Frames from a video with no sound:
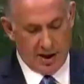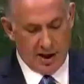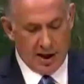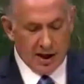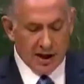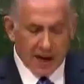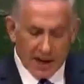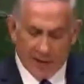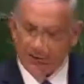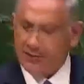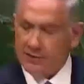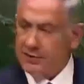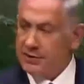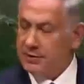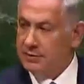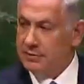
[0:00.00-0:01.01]
And he answers,
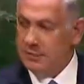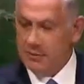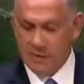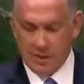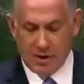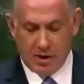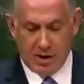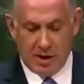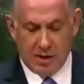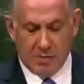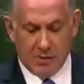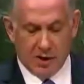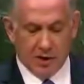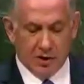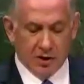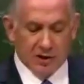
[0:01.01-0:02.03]

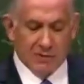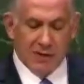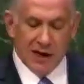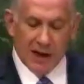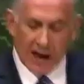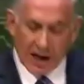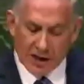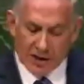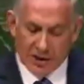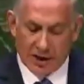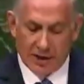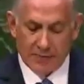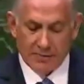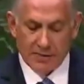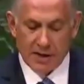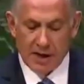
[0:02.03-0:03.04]
because Malaysia
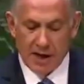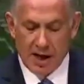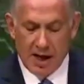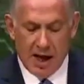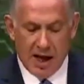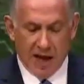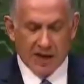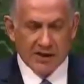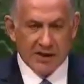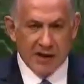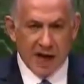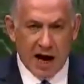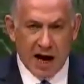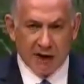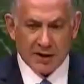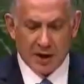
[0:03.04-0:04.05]
is
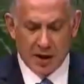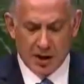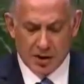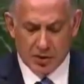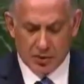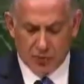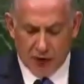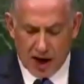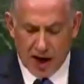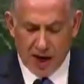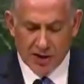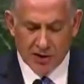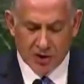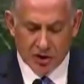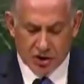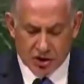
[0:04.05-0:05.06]
not trying
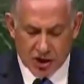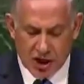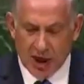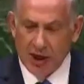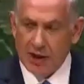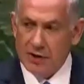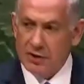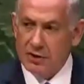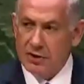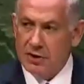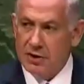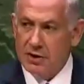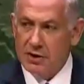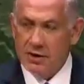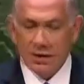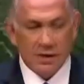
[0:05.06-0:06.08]
to change
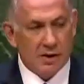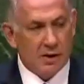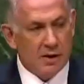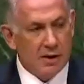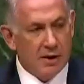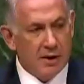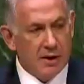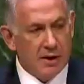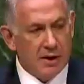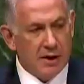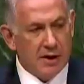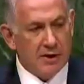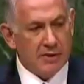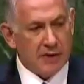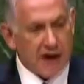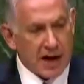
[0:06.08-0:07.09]
the
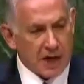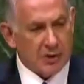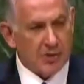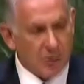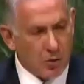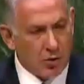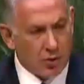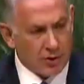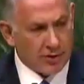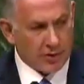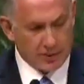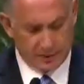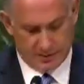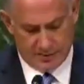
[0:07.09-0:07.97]
international order.